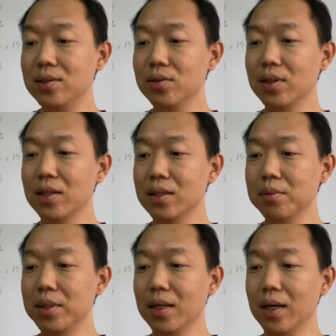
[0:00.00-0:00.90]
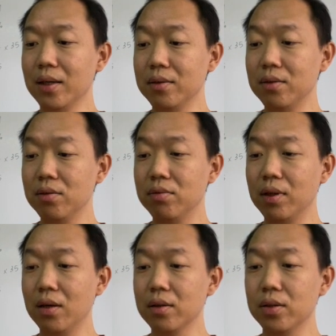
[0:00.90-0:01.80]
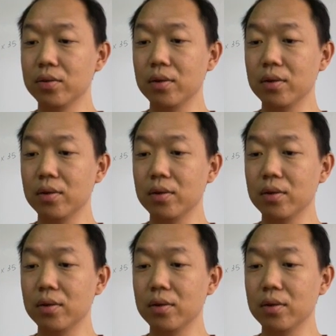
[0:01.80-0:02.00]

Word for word: look a little bit like flower Q.